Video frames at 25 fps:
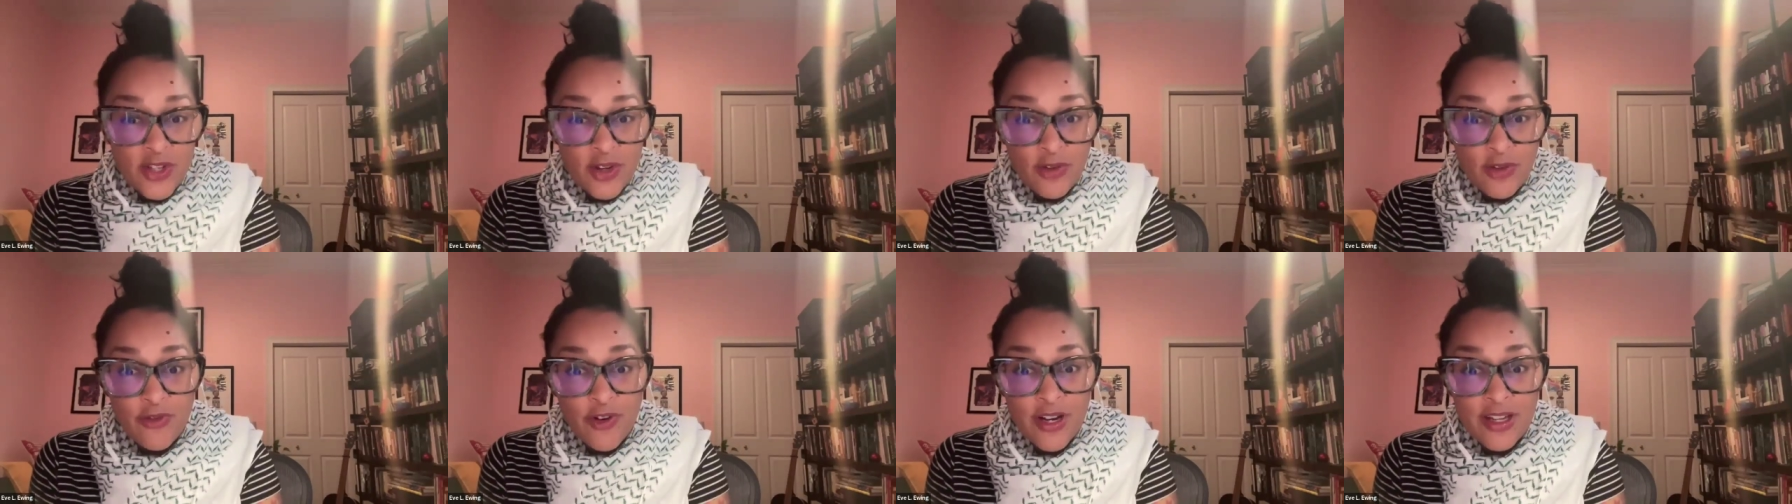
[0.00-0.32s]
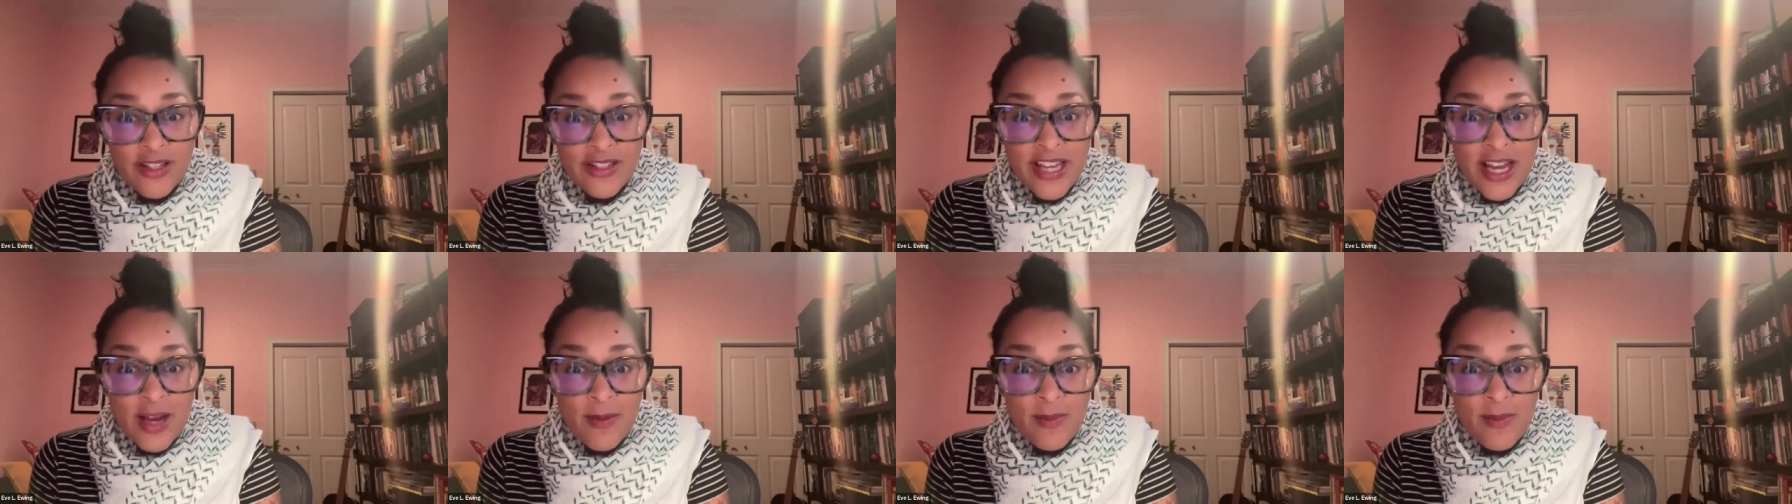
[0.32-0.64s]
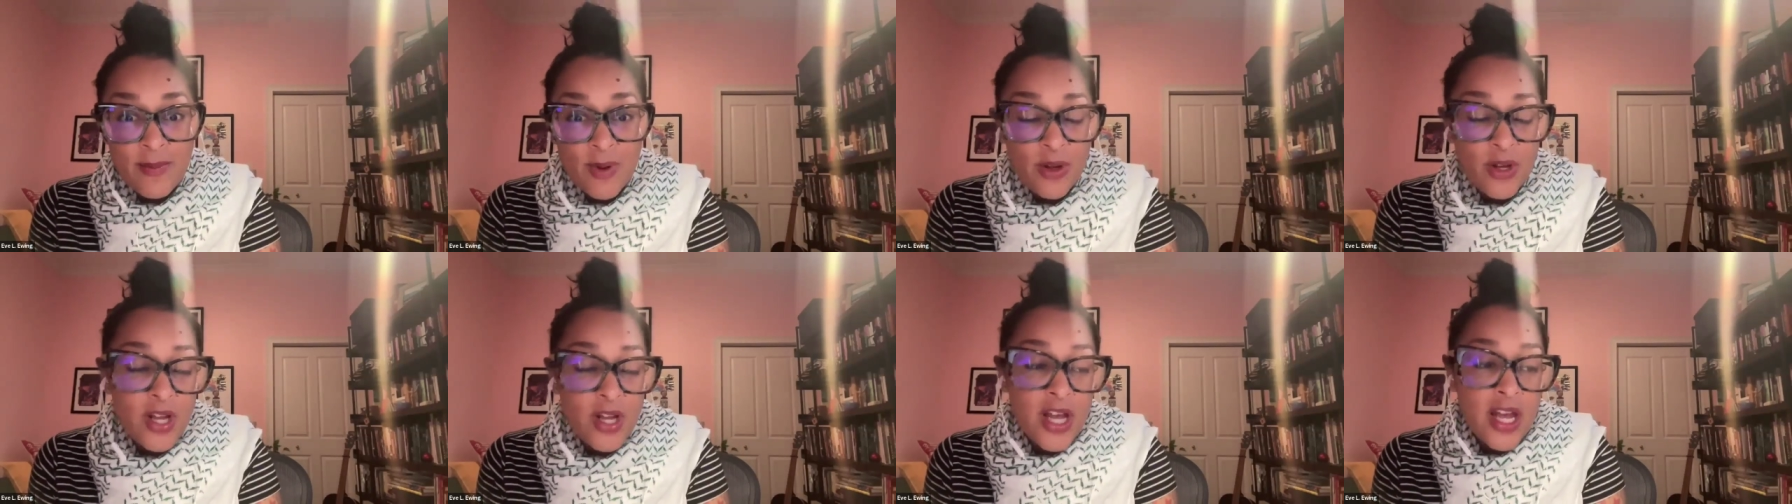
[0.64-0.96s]
So, for
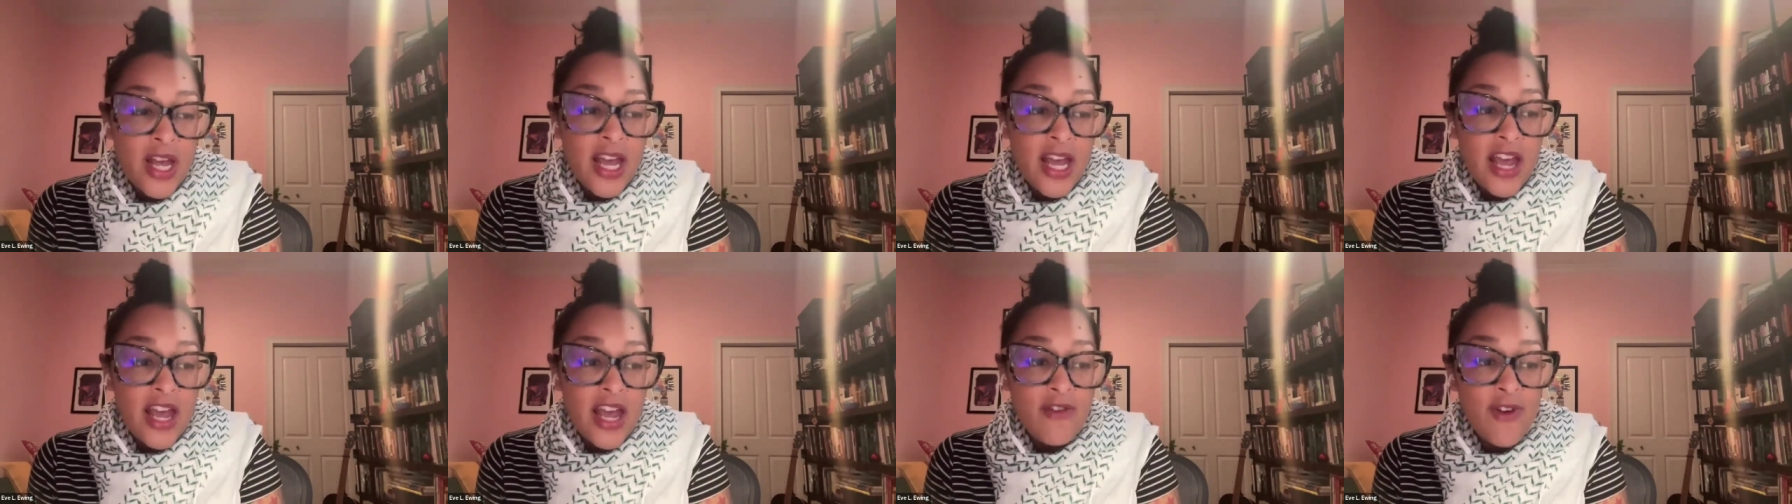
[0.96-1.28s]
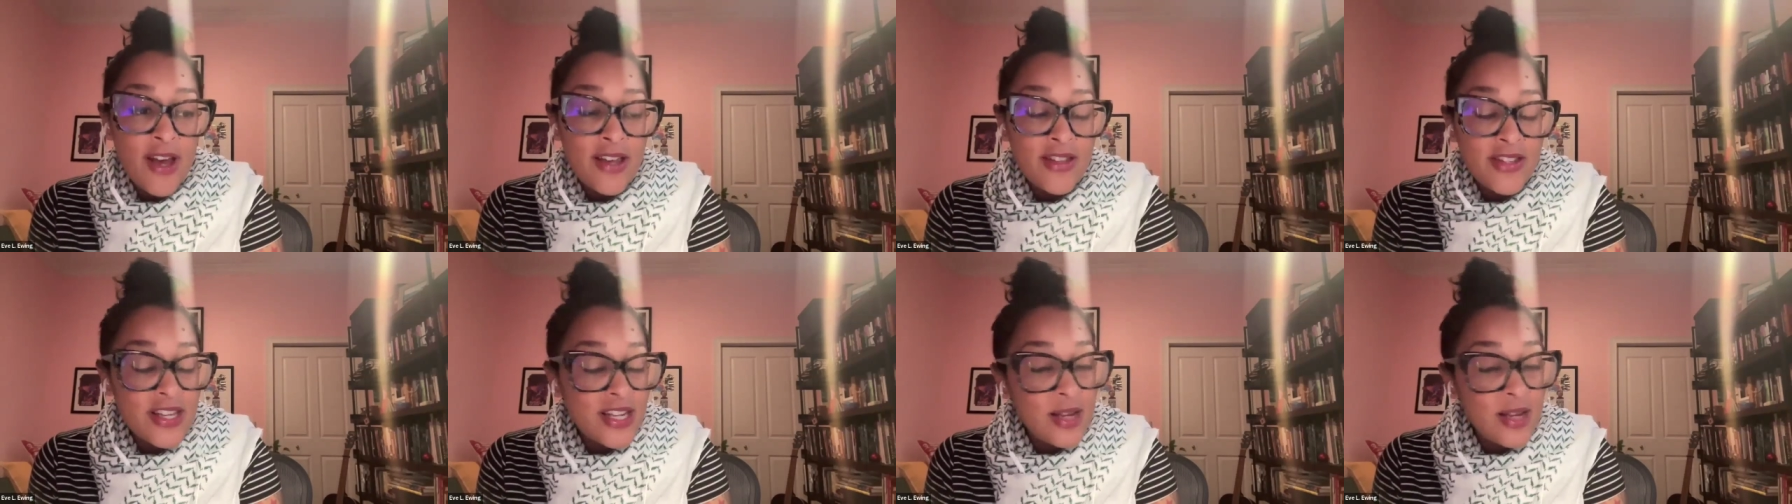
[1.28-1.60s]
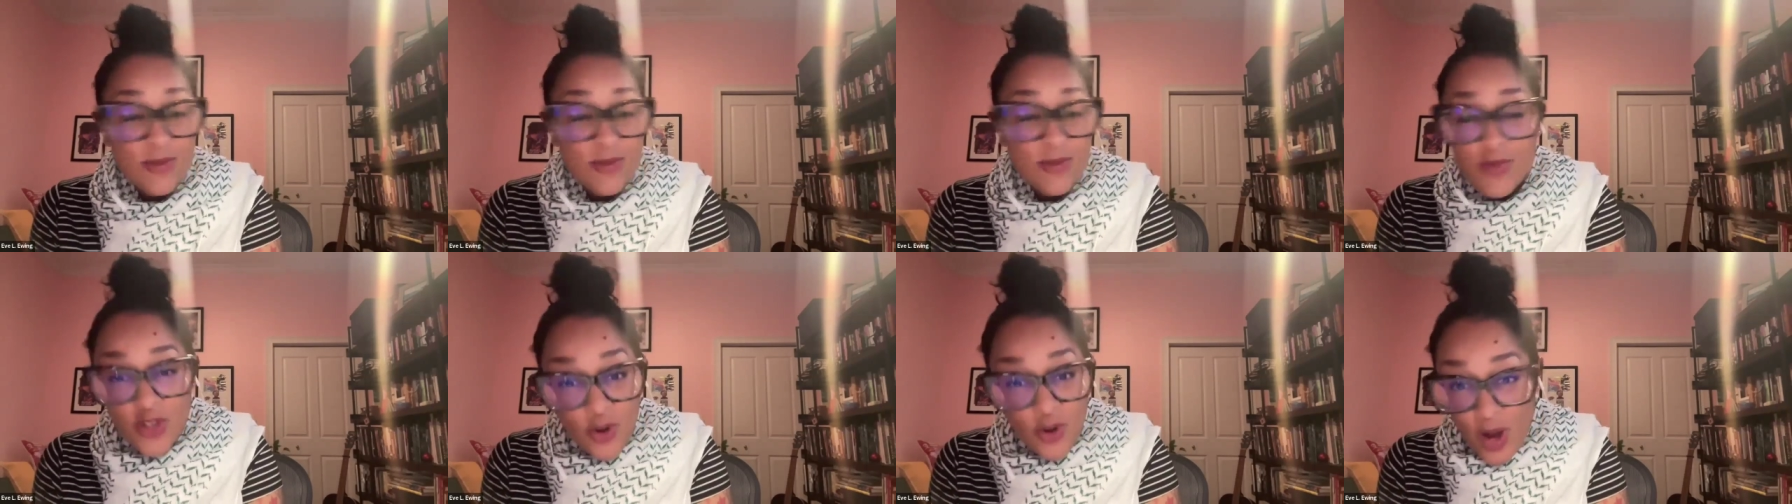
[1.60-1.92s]
example, if I
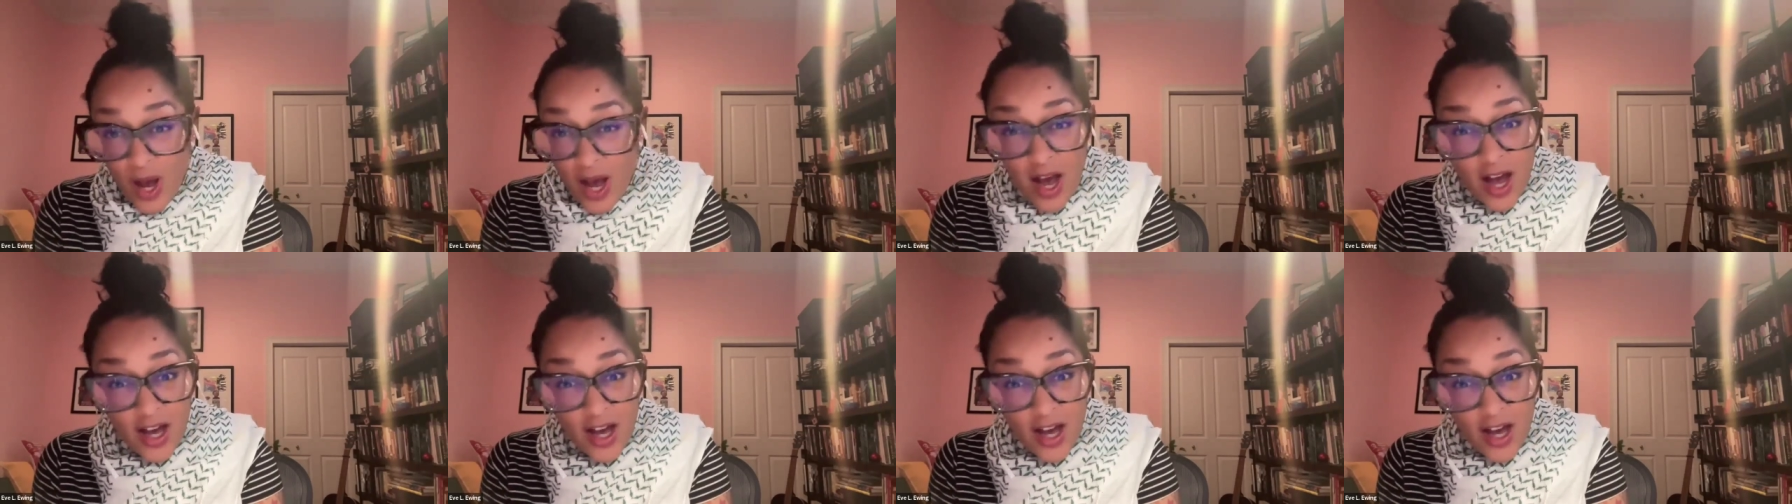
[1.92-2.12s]
said I'm so